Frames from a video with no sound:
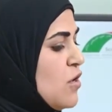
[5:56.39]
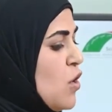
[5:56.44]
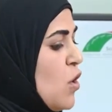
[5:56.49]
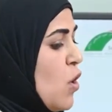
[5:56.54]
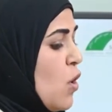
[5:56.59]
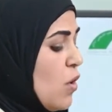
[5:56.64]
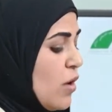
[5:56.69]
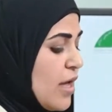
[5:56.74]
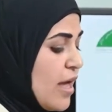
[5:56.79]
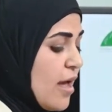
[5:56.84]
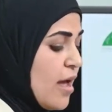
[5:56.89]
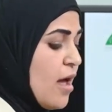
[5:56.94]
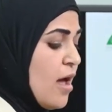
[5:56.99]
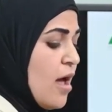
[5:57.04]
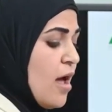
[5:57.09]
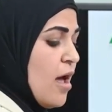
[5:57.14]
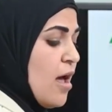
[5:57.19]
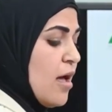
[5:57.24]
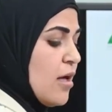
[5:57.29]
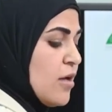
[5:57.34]
Okay,
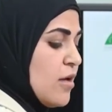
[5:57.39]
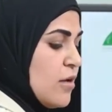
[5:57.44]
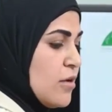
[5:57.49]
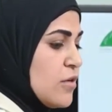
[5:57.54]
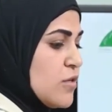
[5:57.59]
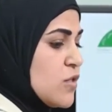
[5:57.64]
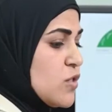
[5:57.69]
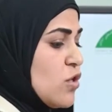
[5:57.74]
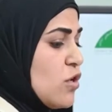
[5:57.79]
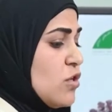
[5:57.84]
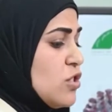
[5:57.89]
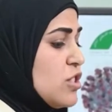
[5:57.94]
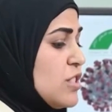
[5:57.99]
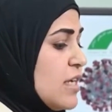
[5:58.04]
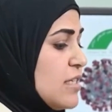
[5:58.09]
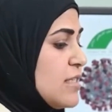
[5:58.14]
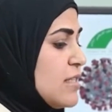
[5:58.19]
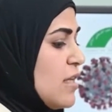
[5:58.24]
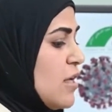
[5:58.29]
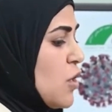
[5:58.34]
so
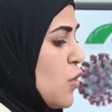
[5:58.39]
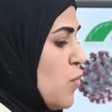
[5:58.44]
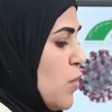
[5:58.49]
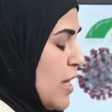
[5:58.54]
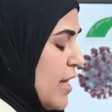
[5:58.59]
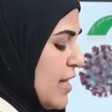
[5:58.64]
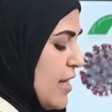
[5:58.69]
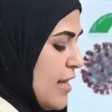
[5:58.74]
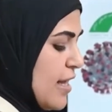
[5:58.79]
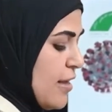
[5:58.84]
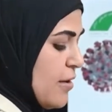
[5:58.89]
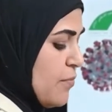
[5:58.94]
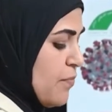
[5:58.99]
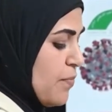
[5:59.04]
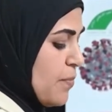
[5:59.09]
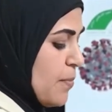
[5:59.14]
just quickly,